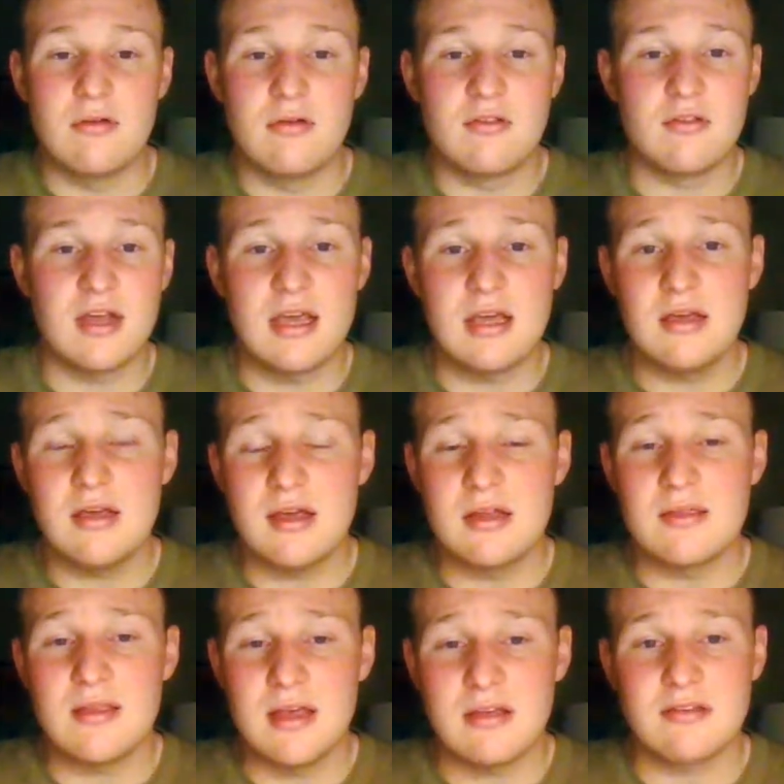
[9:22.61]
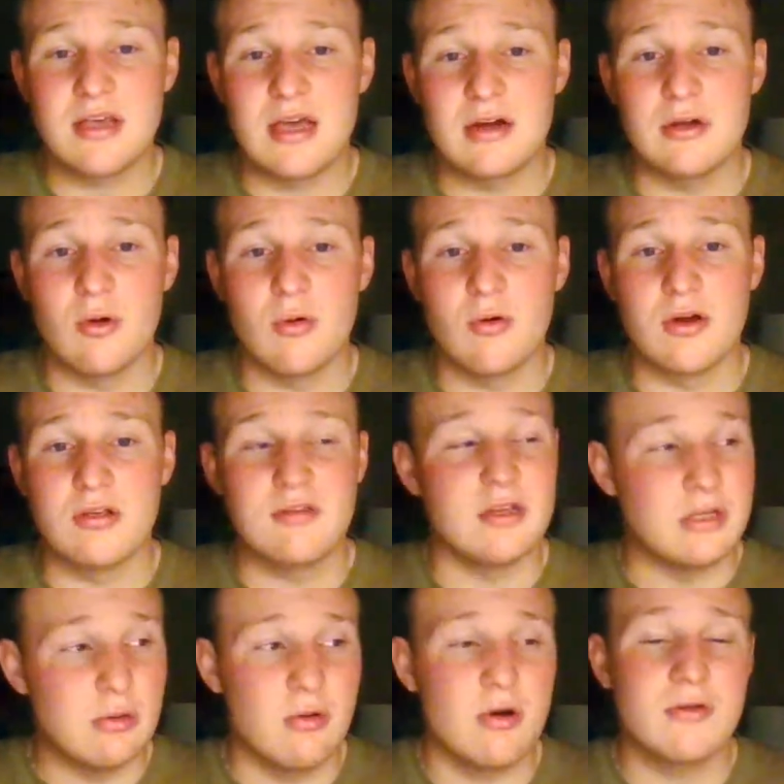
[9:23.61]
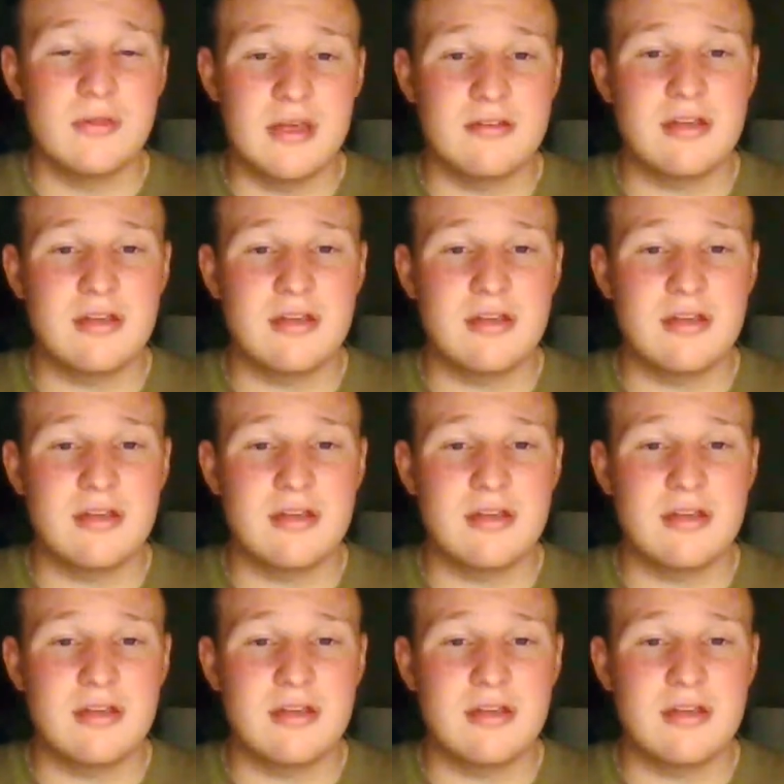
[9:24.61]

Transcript: stay in the S categories and you are in the S